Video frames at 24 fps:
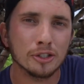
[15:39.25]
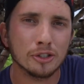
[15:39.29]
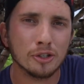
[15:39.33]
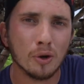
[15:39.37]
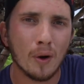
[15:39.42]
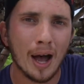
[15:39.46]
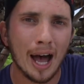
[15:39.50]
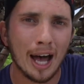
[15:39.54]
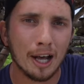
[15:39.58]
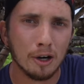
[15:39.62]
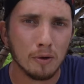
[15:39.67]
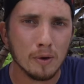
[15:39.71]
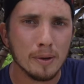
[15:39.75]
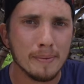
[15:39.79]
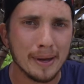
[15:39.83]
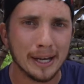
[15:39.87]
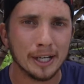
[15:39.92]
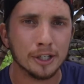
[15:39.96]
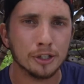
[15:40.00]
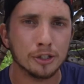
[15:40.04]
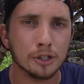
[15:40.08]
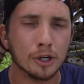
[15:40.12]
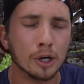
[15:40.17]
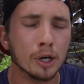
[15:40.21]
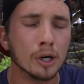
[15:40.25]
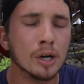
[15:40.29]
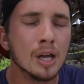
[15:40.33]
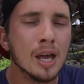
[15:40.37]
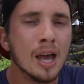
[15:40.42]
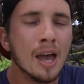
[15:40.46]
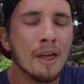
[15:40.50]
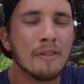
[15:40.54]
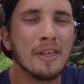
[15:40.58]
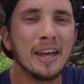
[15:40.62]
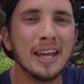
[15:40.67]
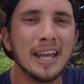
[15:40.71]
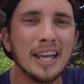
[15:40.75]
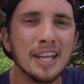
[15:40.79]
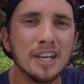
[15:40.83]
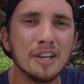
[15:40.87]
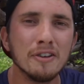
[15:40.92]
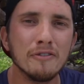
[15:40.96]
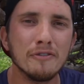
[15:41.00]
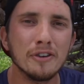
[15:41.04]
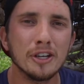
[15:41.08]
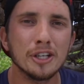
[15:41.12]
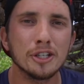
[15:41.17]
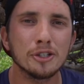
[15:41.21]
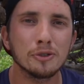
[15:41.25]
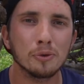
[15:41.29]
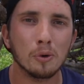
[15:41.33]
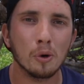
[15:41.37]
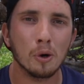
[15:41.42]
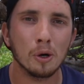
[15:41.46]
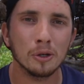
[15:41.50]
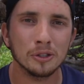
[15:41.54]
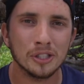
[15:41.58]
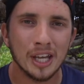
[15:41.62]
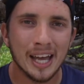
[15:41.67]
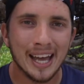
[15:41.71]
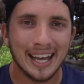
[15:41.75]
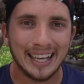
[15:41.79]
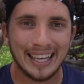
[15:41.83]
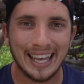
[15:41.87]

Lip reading: So how do we make sure that individuals